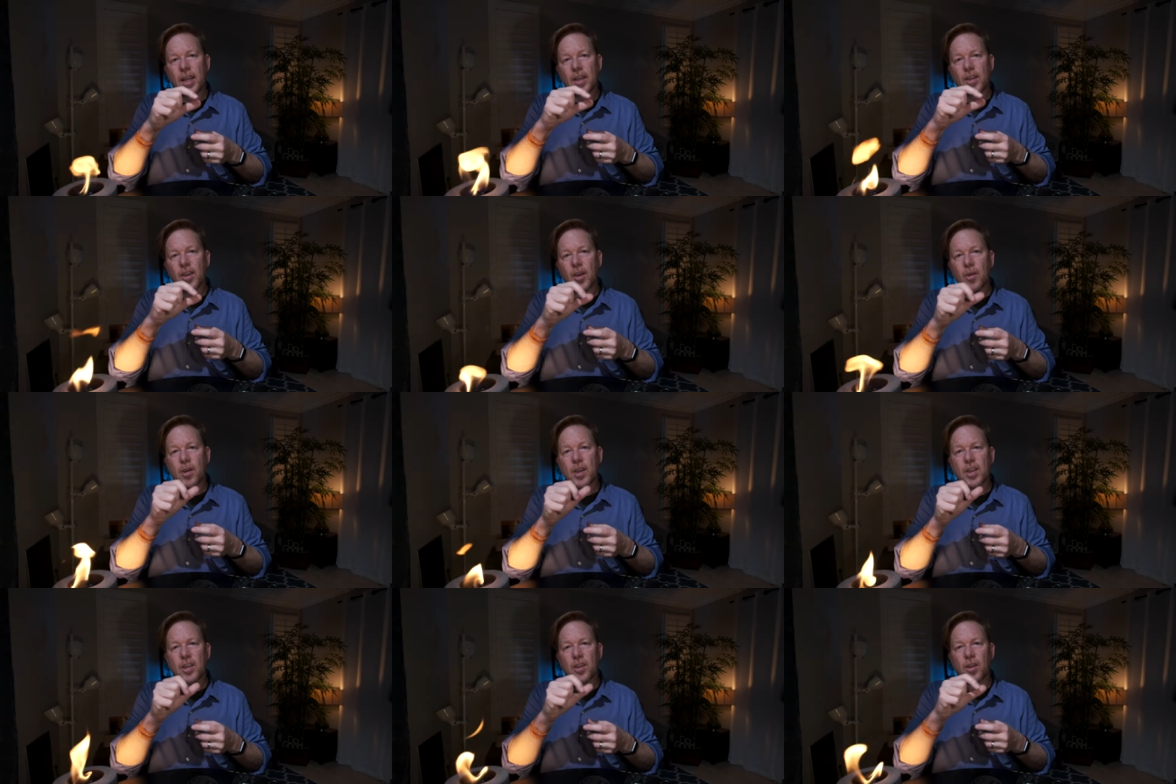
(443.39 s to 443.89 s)

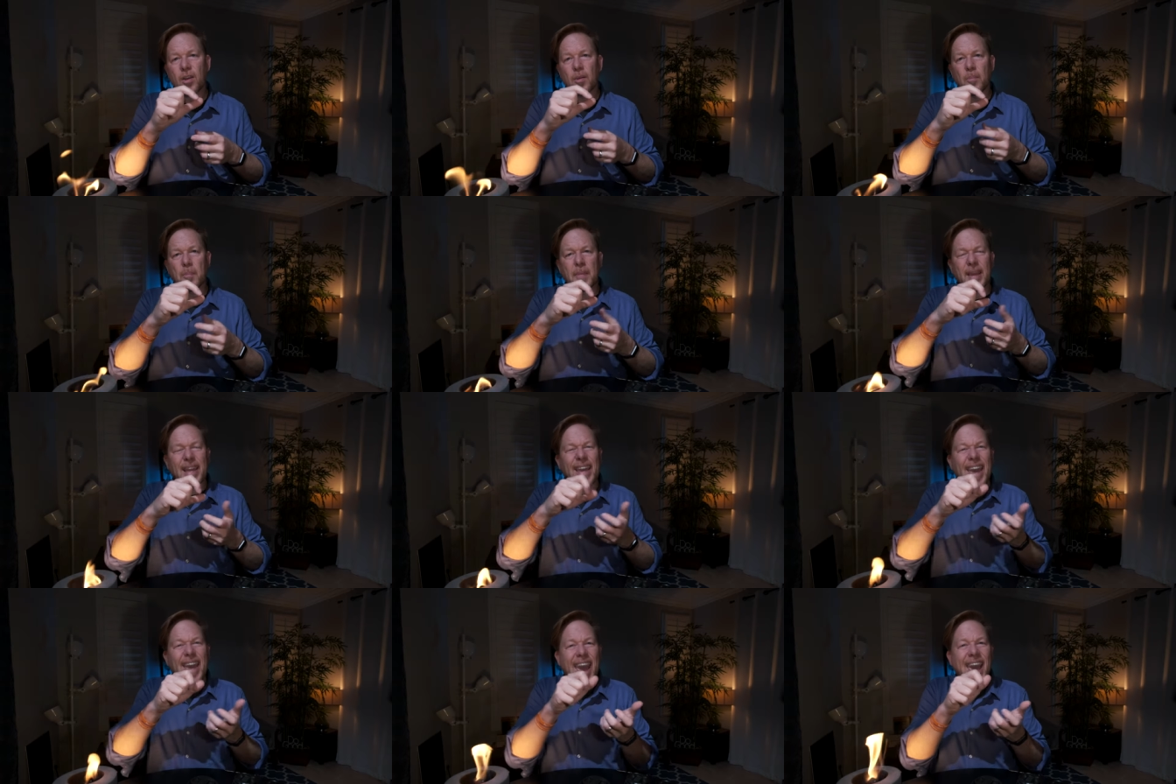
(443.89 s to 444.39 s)
knowing you're
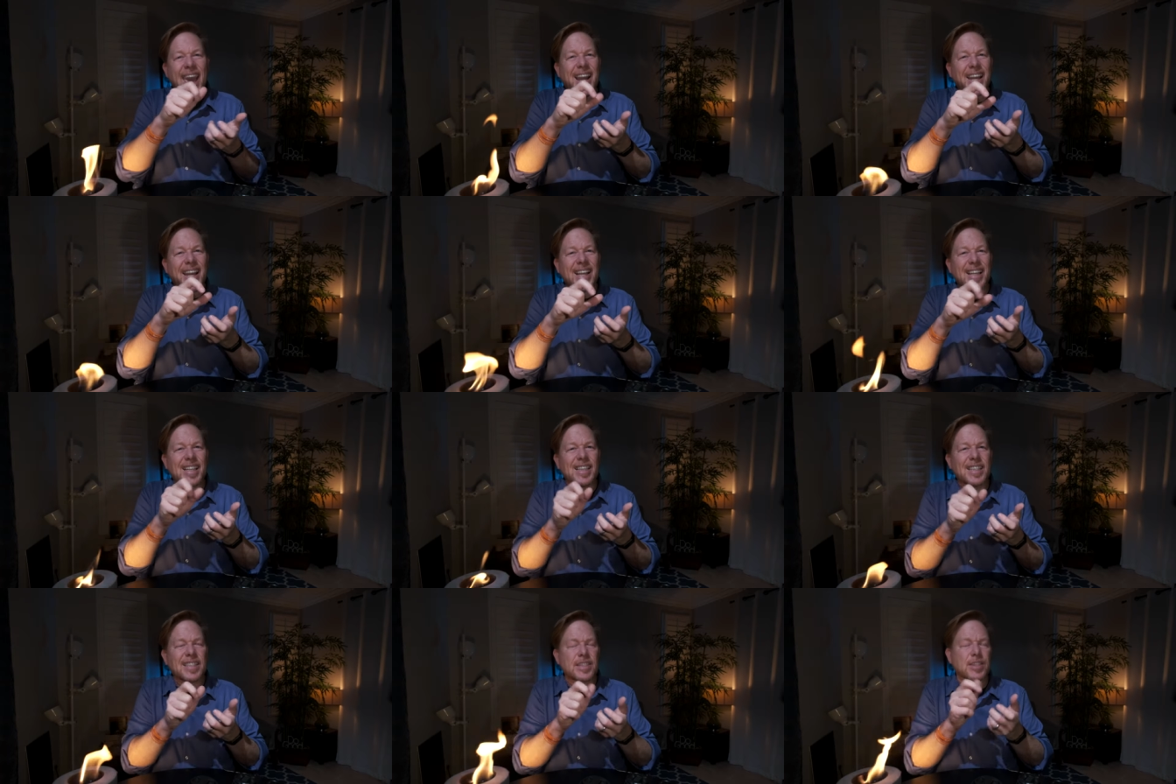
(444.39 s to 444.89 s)

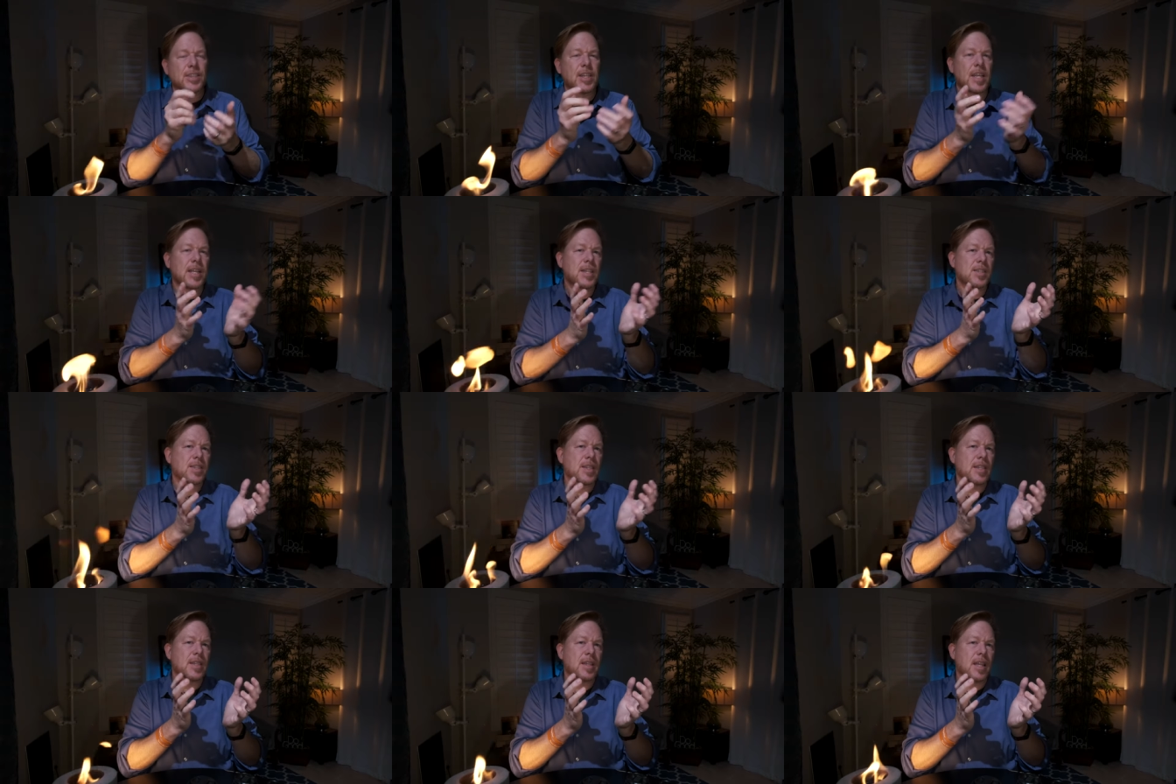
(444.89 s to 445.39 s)
mechanically
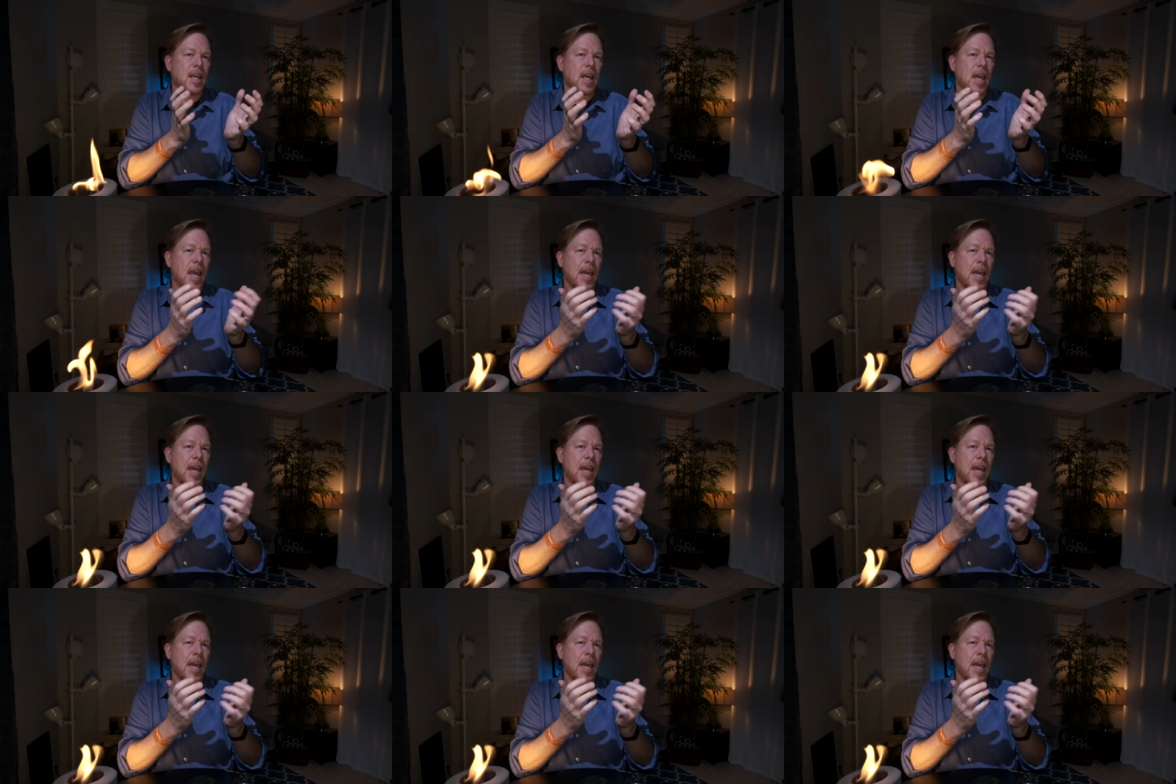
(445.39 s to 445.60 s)
changing